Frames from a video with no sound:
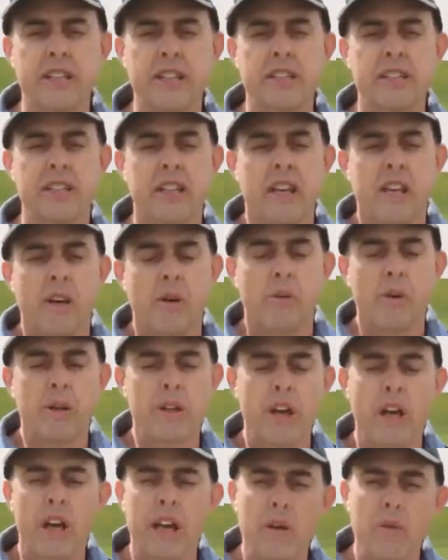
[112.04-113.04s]
that with
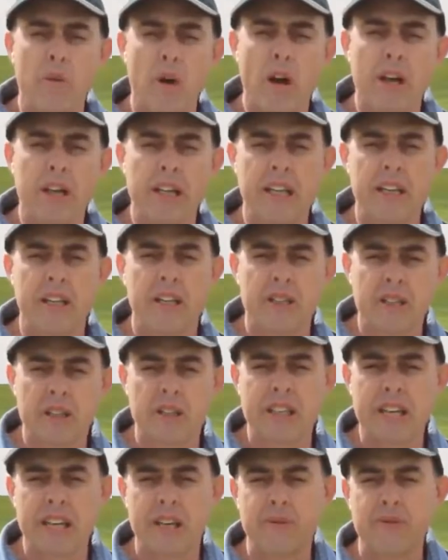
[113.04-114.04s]
early working you do
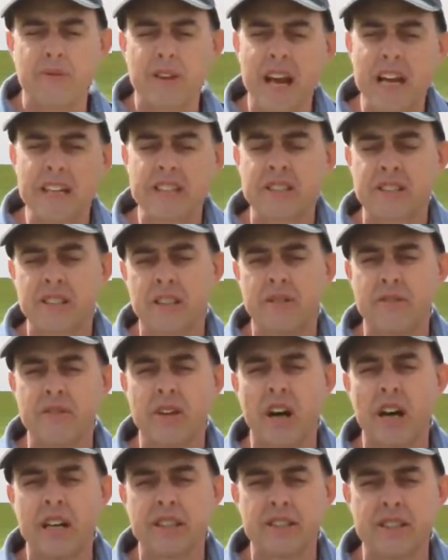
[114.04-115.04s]
get a flush of
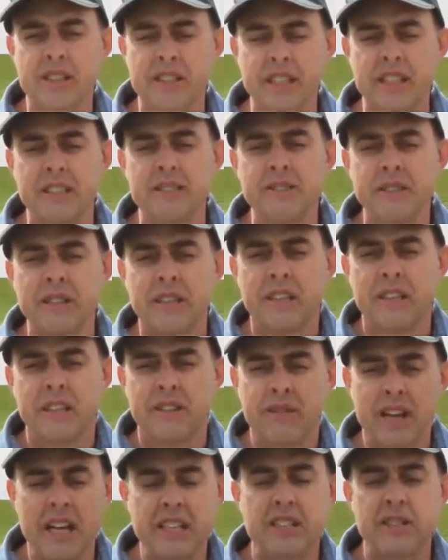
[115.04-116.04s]
nitrogen,
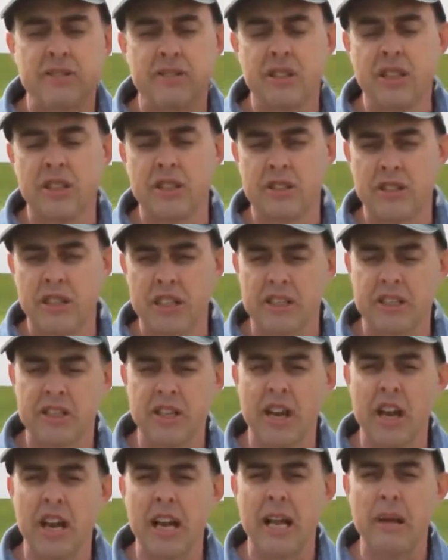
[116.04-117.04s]
flush of nutrients
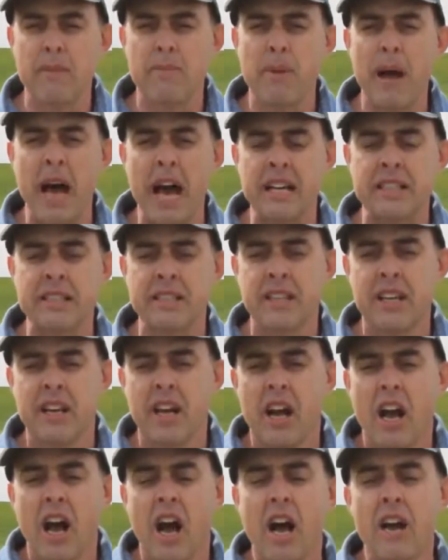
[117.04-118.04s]
early, but
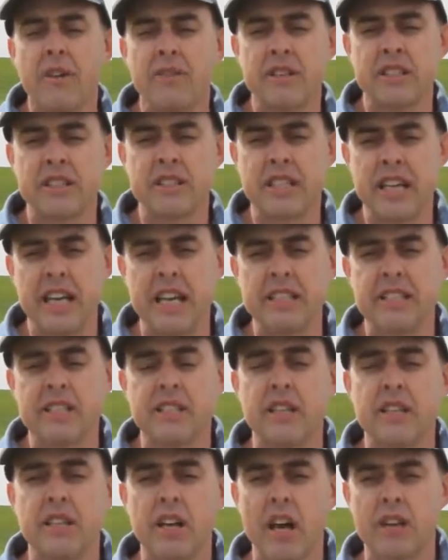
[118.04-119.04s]
over the
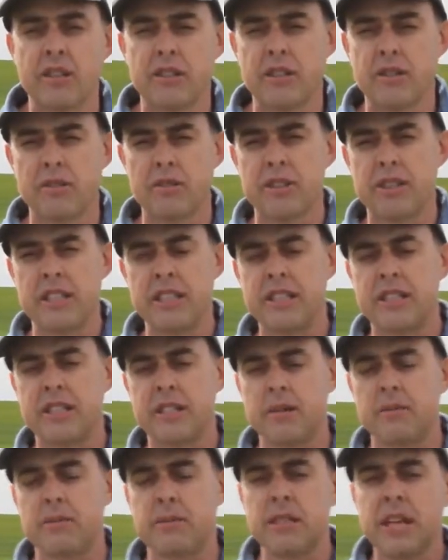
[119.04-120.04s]
season the no-till
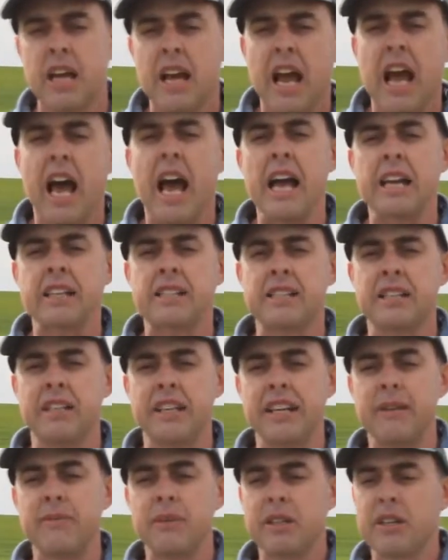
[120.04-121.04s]
systems
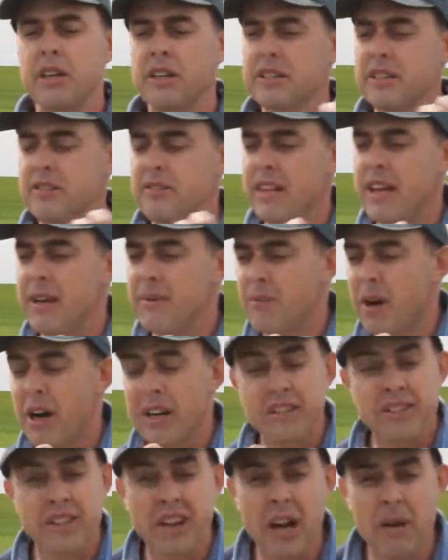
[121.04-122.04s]
actually, because of their
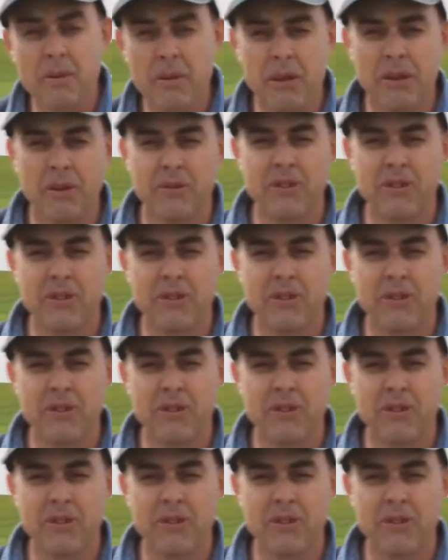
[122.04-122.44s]
microbial